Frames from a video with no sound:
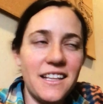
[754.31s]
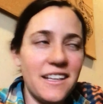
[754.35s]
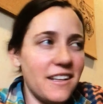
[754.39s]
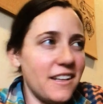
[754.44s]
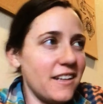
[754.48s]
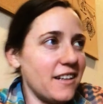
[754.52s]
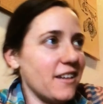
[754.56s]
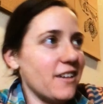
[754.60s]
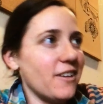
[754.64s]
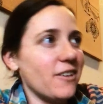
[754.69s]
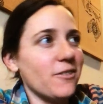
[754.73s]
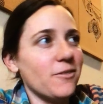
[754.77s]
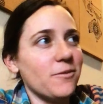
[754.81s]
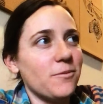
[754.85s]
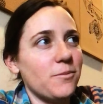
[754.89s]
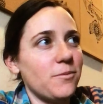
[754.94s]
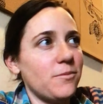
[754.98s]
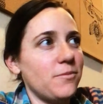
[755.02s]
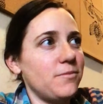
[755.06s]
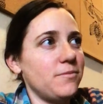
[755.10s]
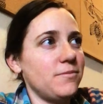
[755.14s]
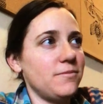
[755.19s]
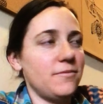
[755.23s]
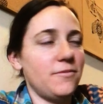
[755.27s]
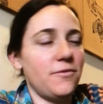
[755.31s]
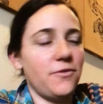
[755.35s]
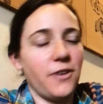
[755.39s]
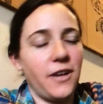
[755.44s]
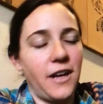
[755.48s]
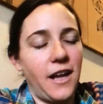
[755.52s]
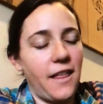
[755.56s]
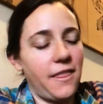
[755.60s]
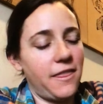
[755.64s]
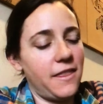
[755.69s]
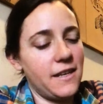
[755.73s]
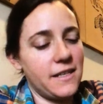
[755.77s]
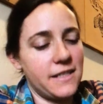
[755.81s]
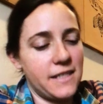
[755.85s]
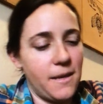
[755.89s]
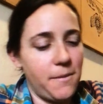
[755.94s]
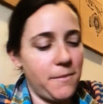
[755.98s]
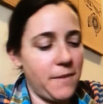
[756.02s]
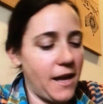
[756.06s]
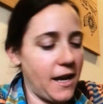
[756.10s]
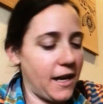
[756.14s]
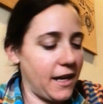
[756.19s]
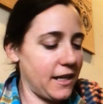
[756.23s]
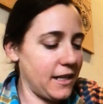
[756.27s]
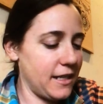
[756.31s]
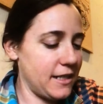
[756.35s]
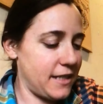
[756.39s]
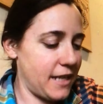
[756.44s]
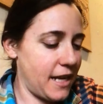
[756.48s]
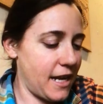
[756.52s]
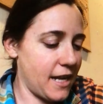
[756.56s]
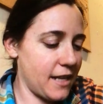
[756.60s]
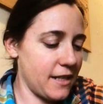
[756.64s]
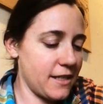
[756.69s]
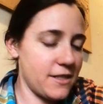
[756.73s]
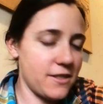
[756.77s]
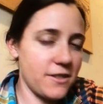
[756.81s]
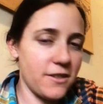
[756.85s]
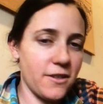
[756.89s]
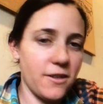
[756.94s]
you know, forget this, I'm not going to dance.